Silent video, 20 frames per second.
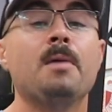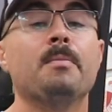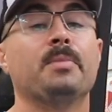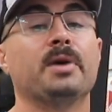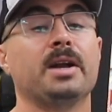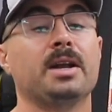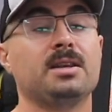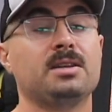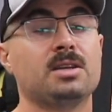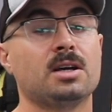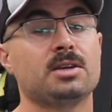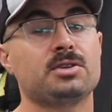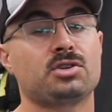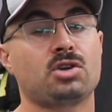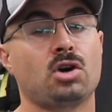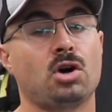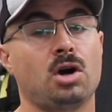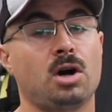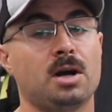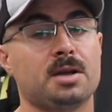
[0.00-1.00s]
but it does
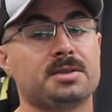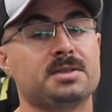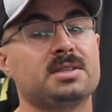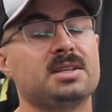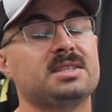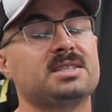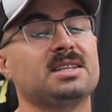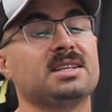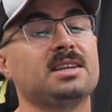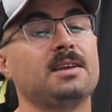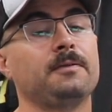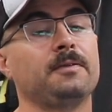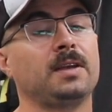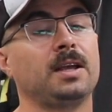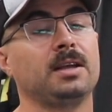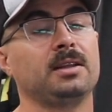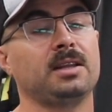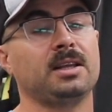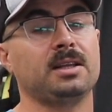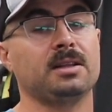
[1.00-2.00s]
cost
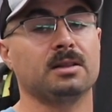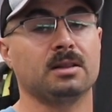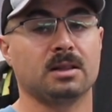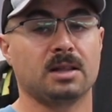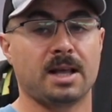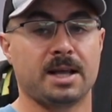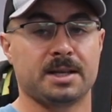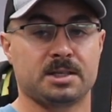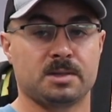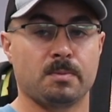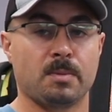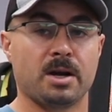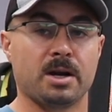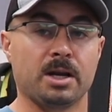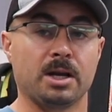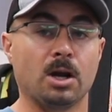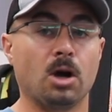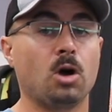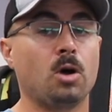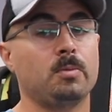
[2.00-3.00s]
significantly less
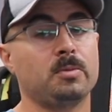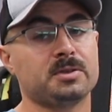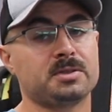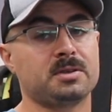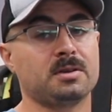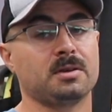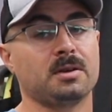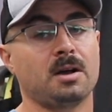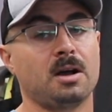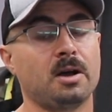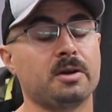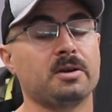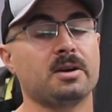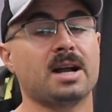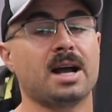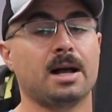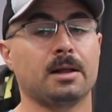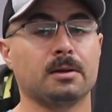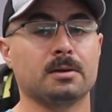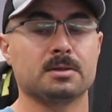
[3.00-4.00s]
money, almost
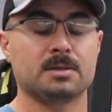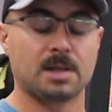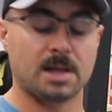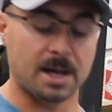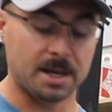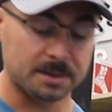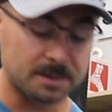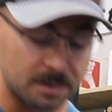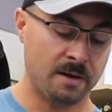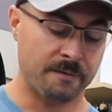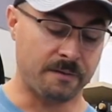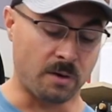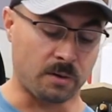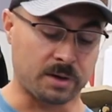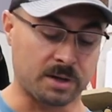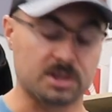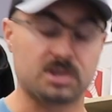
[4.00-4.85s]
$100 less. Vulcan